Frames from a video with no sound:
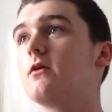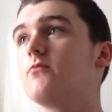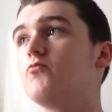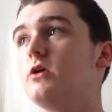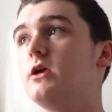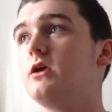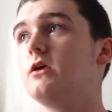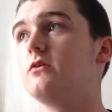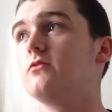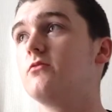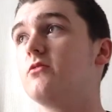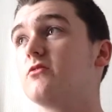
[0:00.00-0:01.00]
We
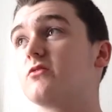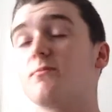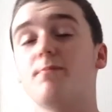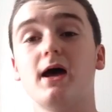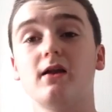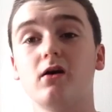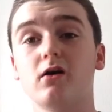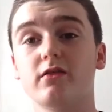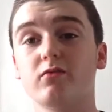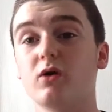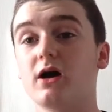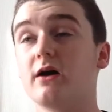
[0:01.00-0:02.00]
looked at Penarth,
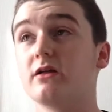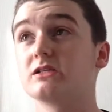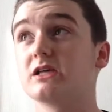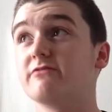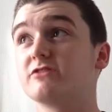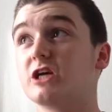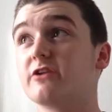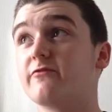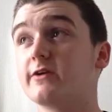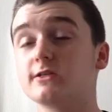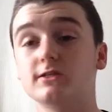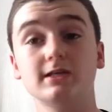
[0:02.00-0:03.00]
where Sarah Jane
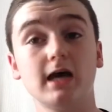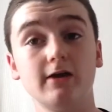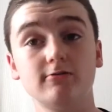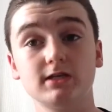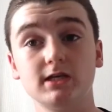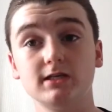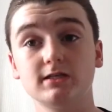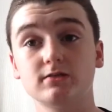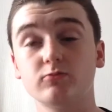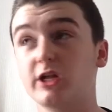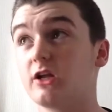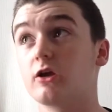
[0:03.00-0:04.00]
Adventures house is.
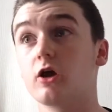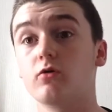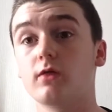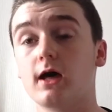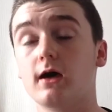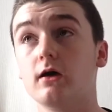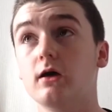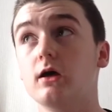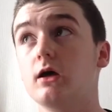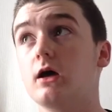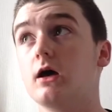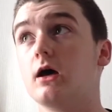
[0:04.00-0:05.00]
We didn't go there,
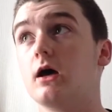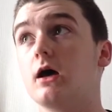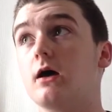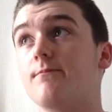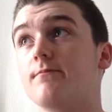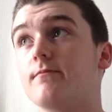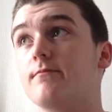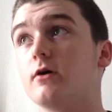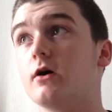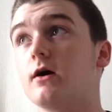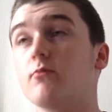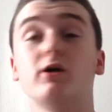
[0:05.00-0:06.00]

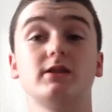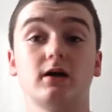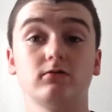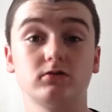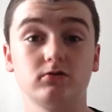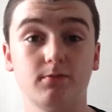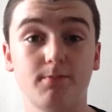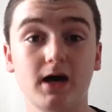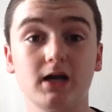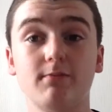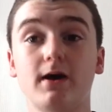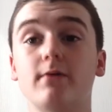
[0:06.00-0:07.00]
but where Delta and the
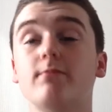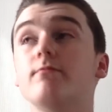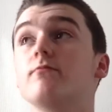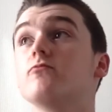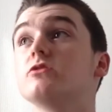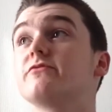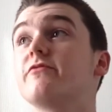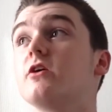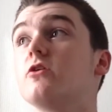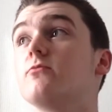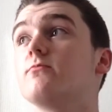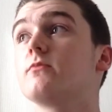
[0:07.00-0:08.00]
Bannermen was
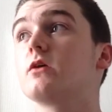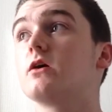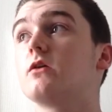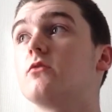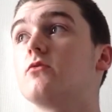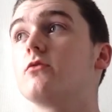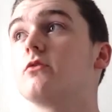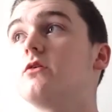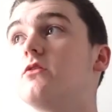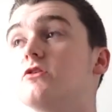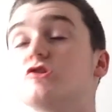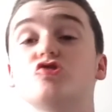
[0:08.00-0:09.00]
filmed, and
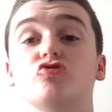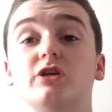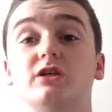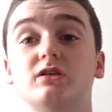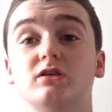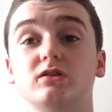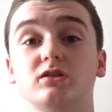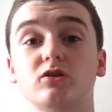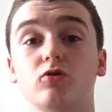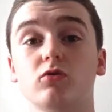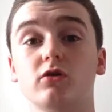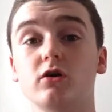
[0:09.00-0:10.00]
the street in the
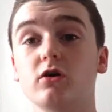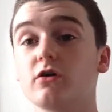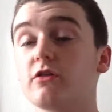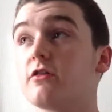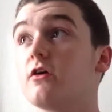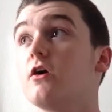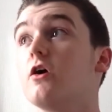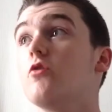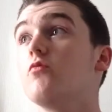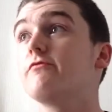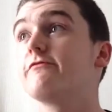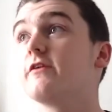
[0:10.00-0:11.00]
Stolen Earth
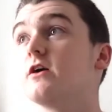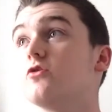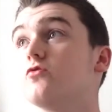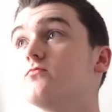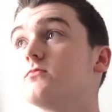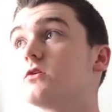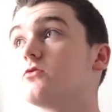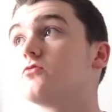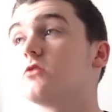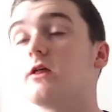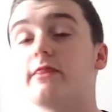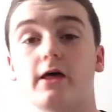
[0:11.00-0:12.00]
were filmed, and all
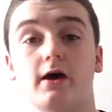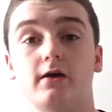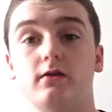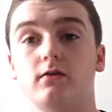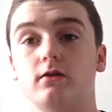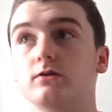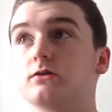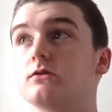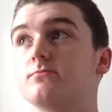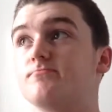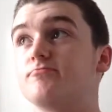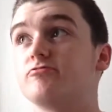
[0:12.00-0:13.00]
like that. That's
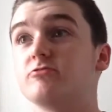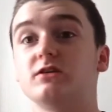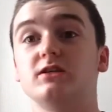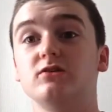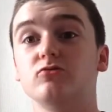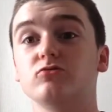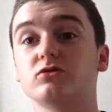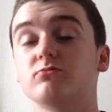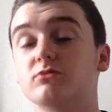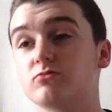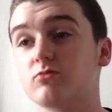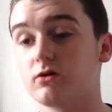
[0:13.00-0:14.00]
pretty
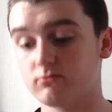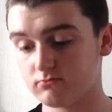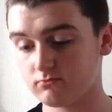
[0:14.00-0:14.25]
awesome as well.